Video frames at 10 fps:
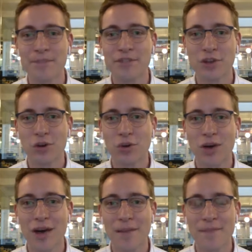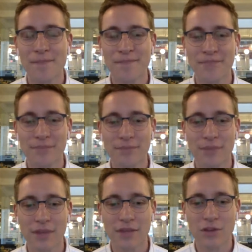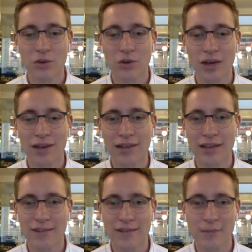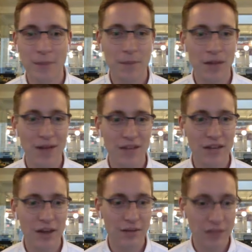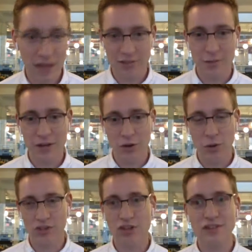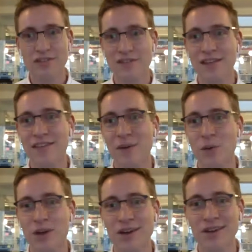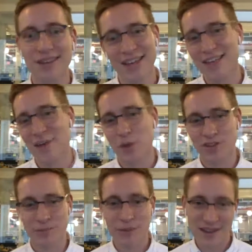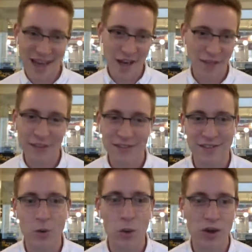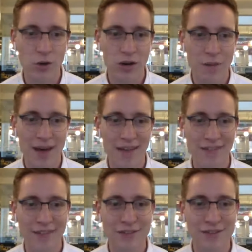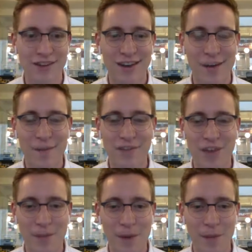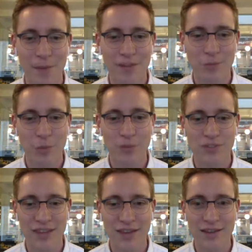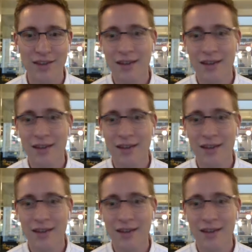So look, unless people have any kind of last-minute questions that they want to submit now, things that they're wondering about, things that have come up based on what we've said,